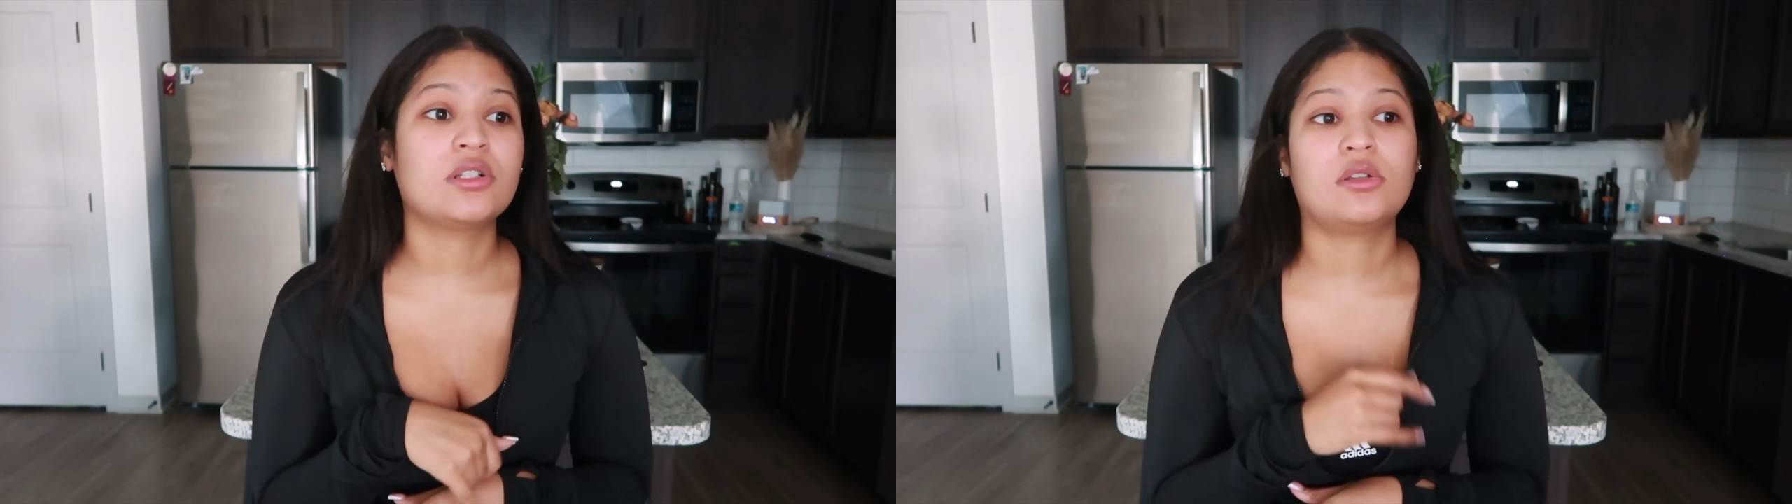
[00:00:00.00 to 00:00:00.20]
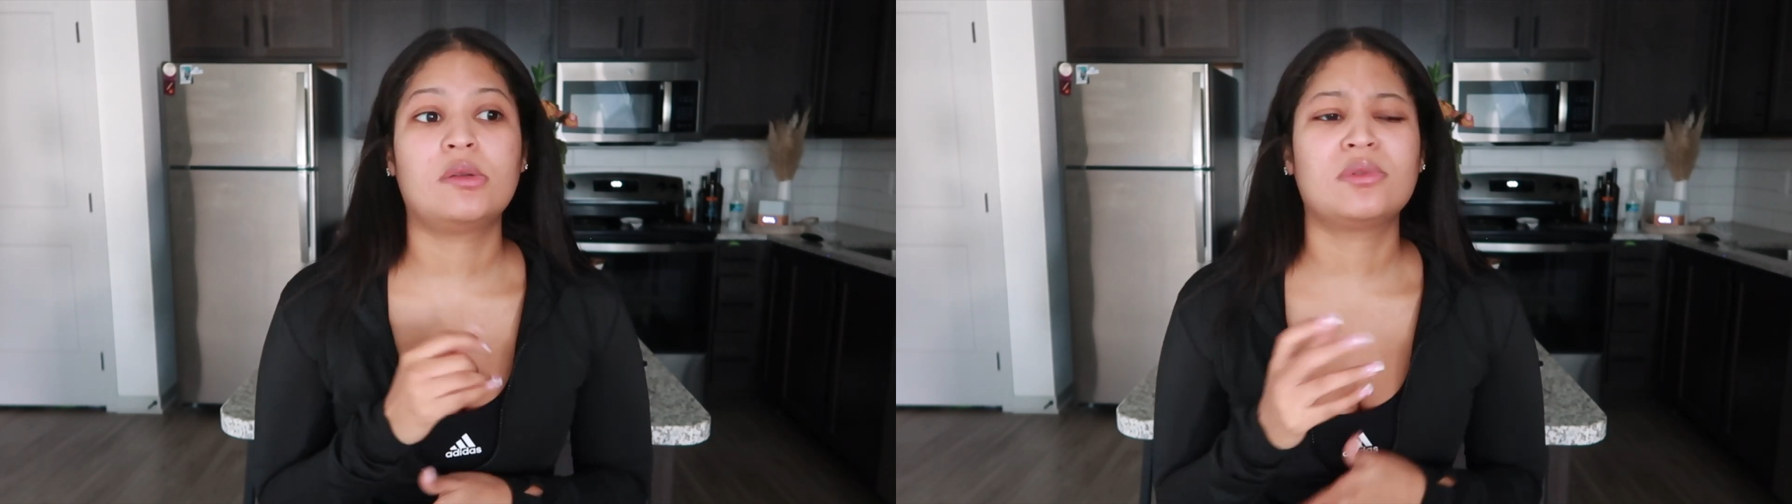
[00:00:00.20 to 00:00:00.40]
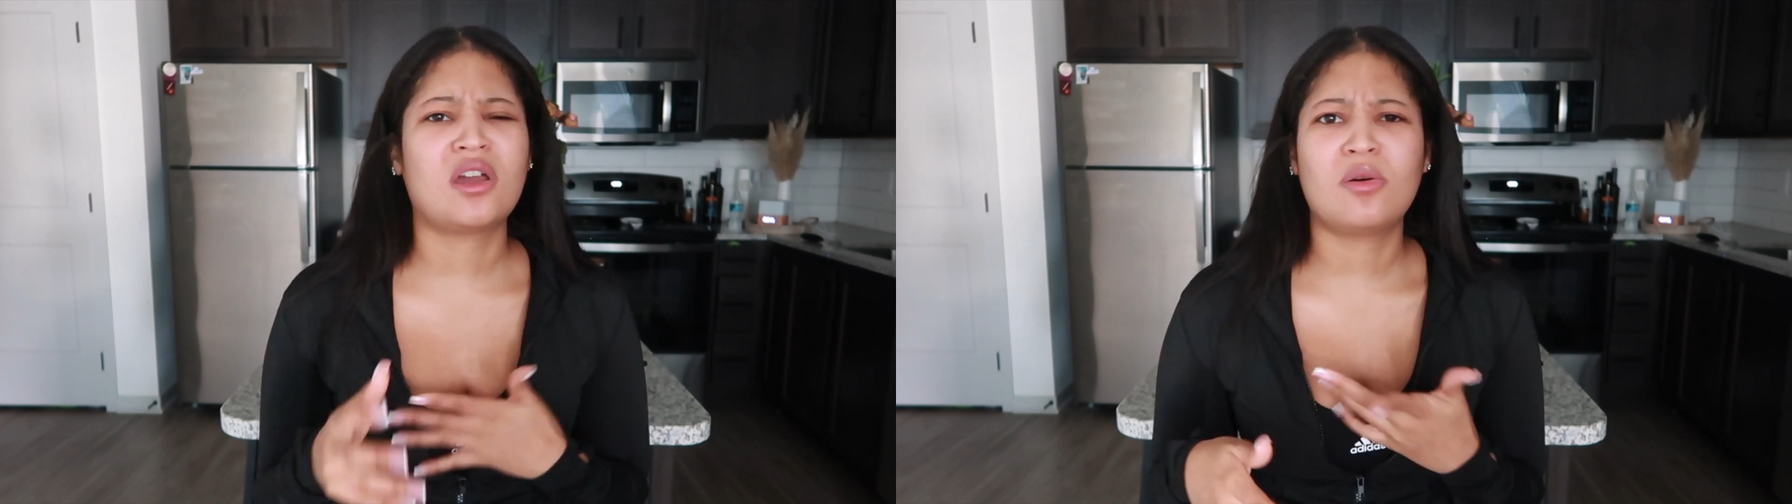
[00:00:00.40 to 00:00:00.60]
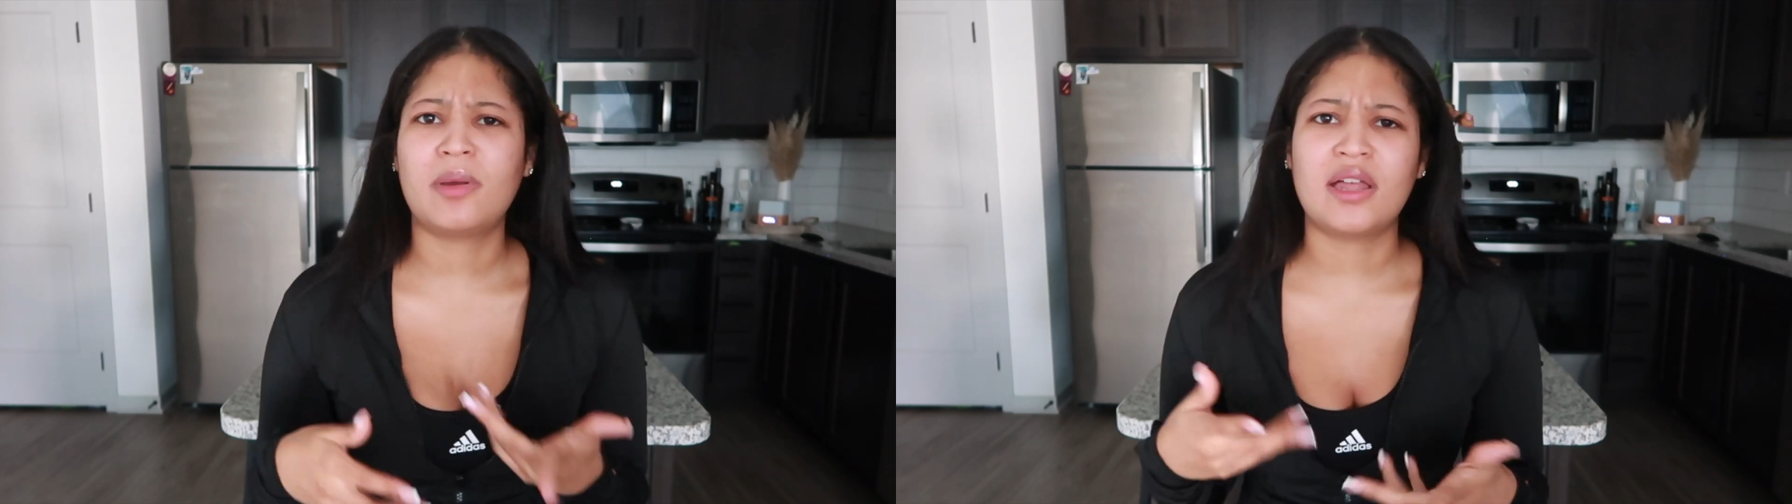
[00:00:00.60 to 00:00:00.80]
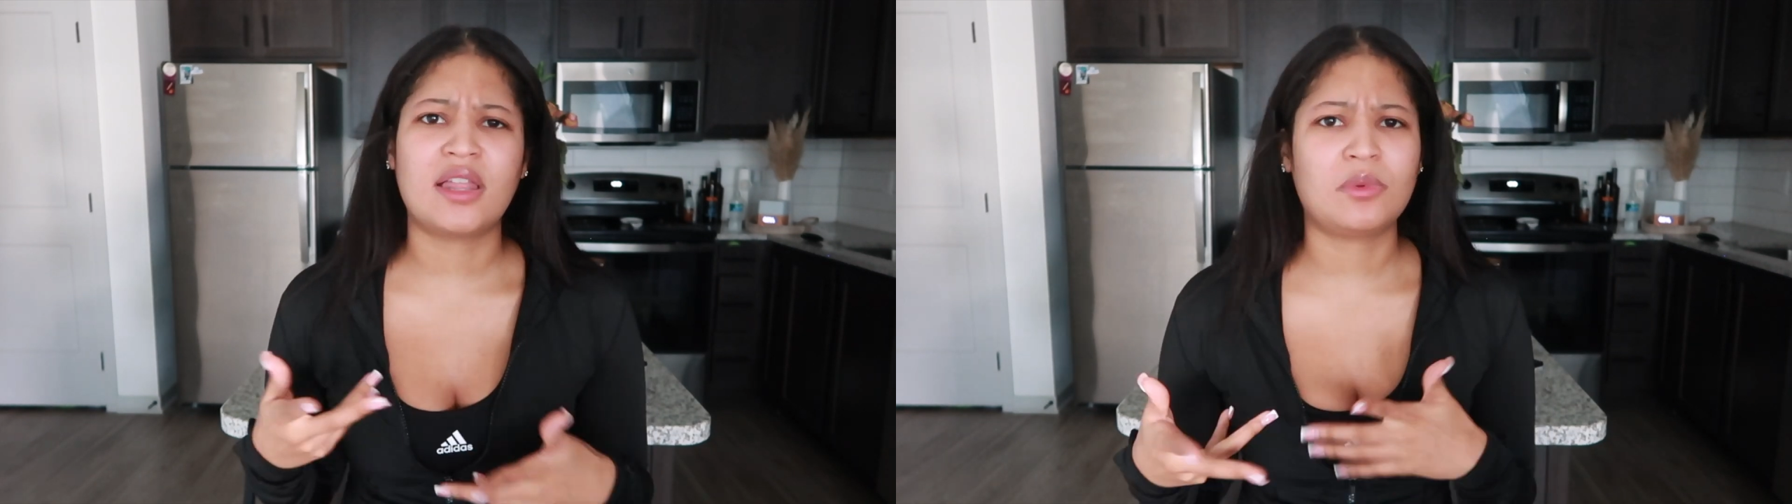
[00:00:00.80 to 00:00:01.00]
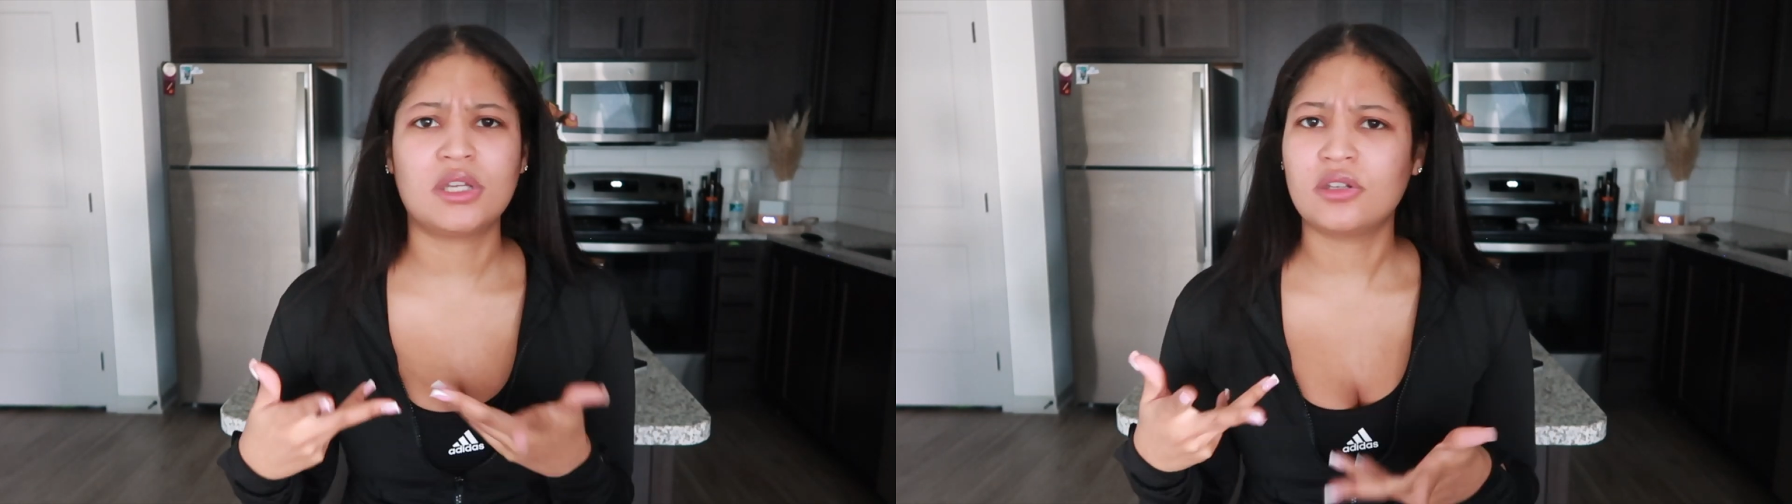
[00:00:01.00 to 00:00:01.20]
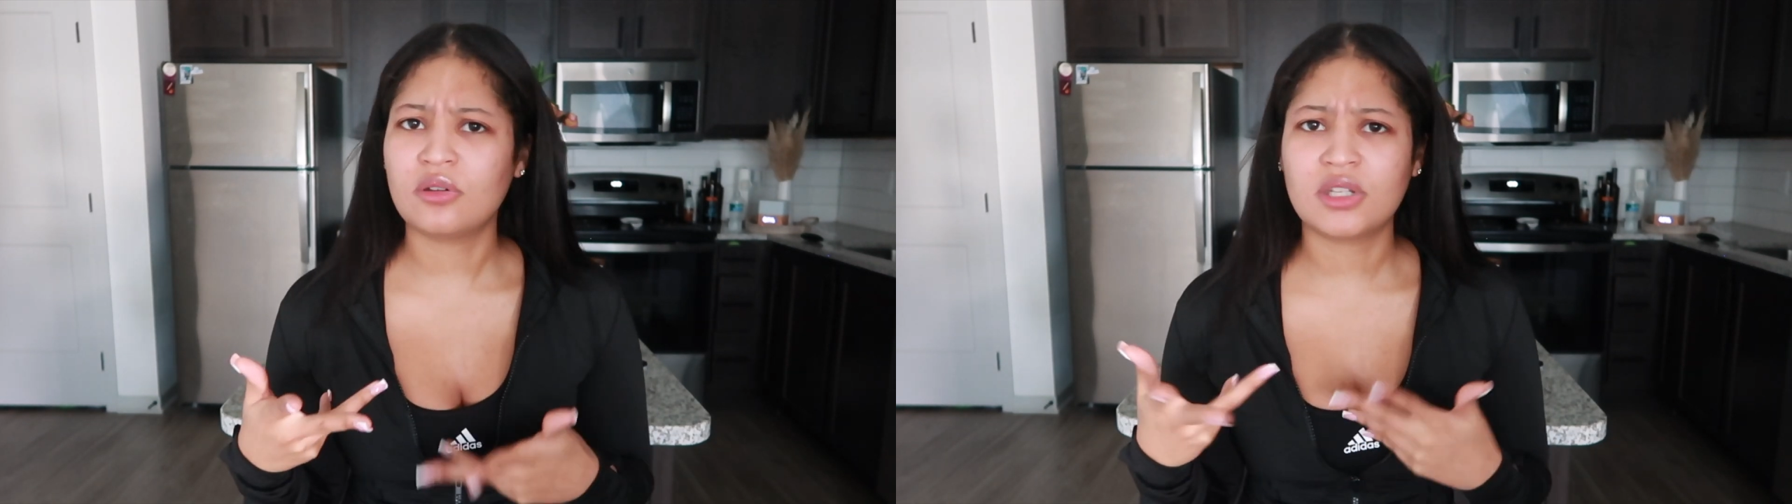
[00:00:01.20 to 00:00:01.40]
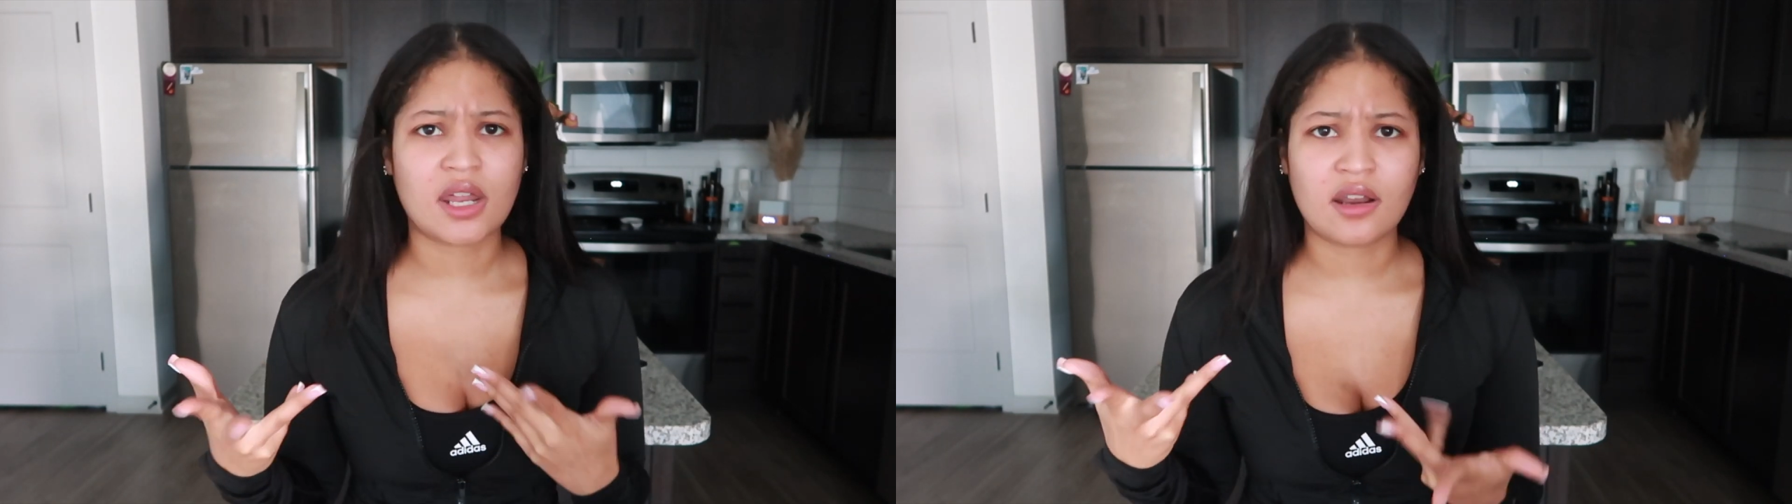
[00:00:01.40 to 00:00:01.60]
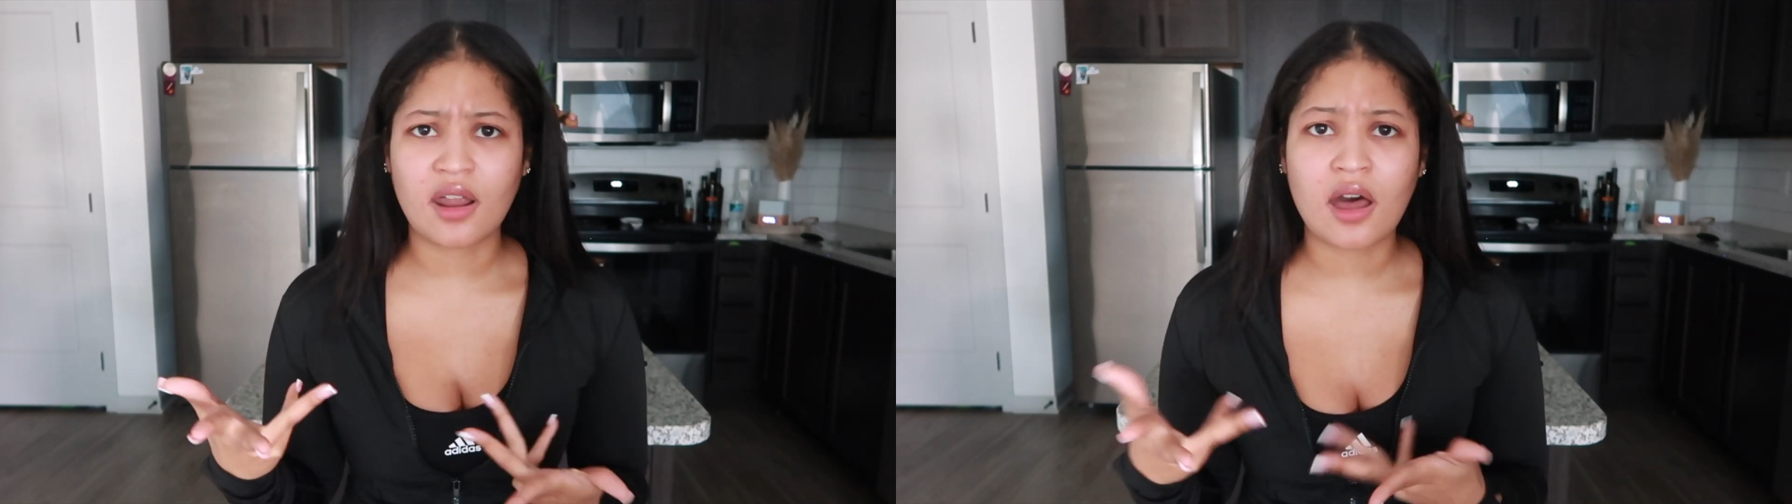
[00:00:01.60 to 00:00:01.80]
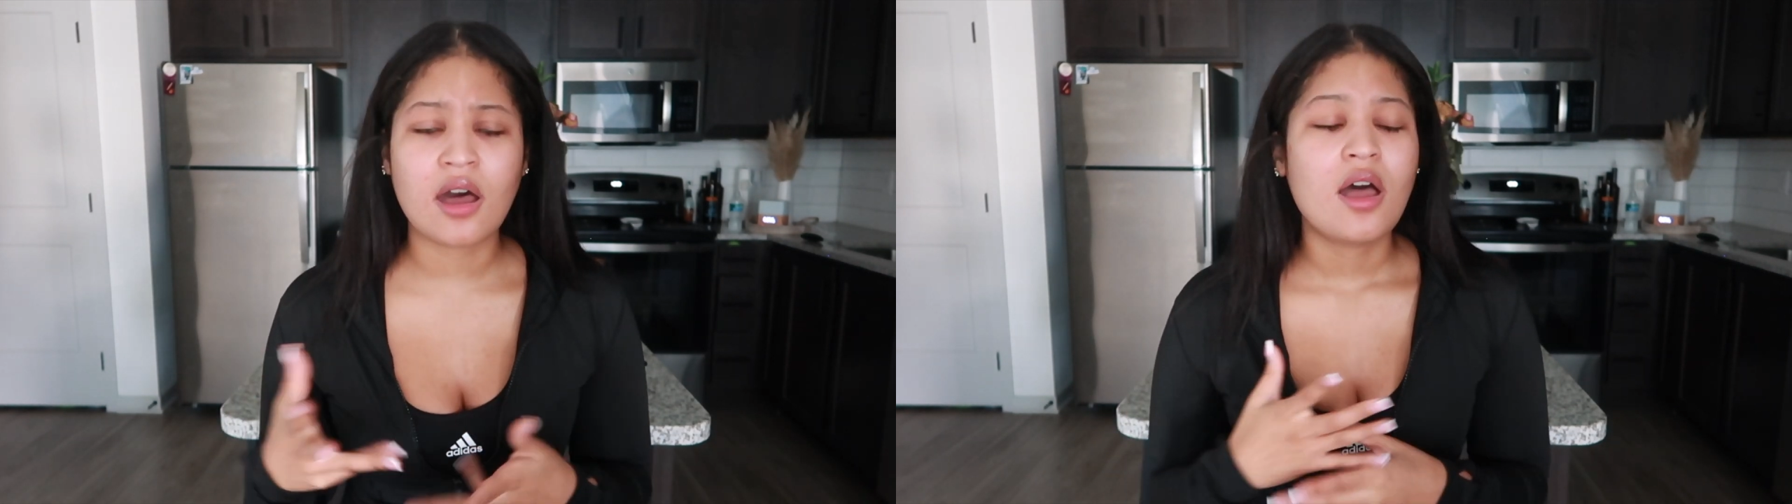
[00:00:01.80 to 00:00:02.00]
so he was like, oh, bet, like, we can do it, da da
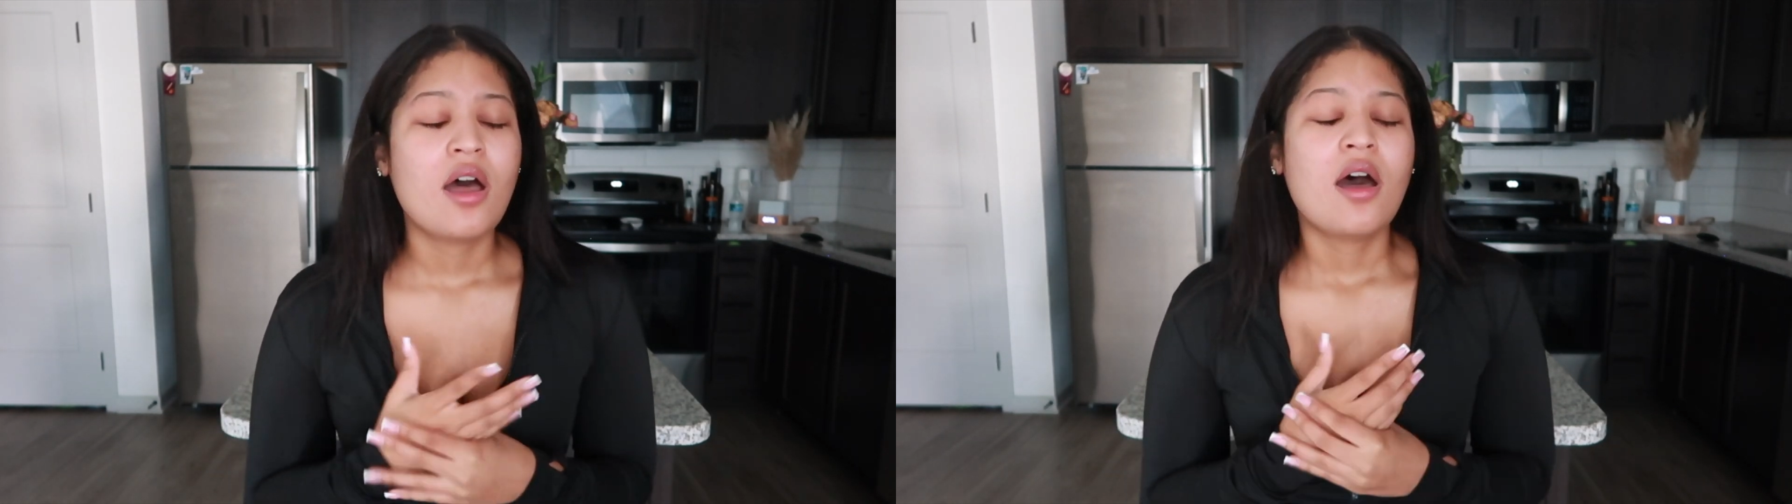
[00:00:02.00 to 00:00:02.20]
da.